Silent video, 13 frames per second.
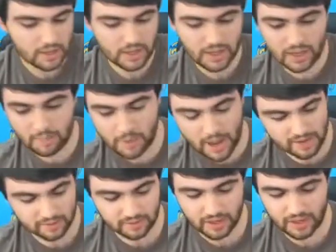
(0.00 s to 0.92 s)
in a
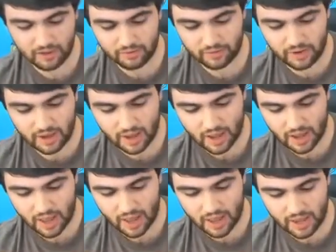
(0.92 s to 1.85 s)
penny sleeve.
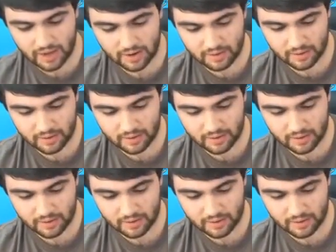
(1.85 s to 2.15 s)
And